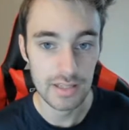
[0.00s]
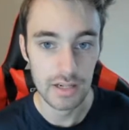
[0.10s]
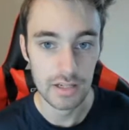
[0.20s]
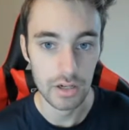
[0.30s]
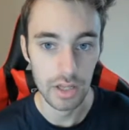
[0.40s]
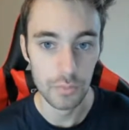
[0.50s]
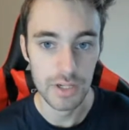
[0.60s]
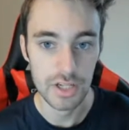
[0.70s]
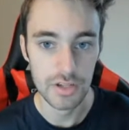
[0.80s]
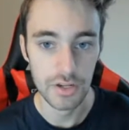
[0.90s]
gotta
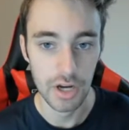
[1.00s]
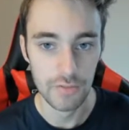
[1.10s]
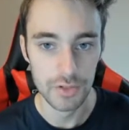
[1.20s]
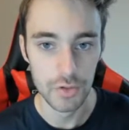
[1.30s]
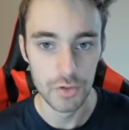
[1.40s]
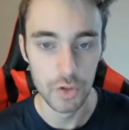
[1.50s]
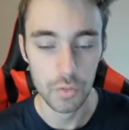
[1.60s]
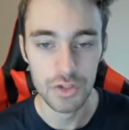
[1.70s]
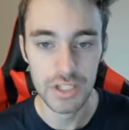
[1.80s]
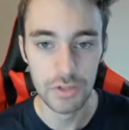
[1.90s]
reach outside your comfort zone. So
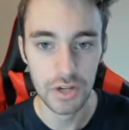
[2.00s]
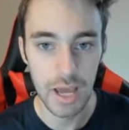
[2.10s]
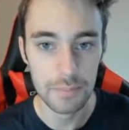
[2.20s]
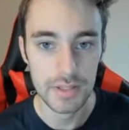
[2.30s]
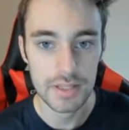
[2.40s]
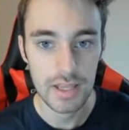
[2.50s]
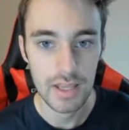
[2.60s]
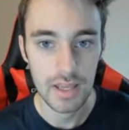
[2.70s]
we'll see what happens.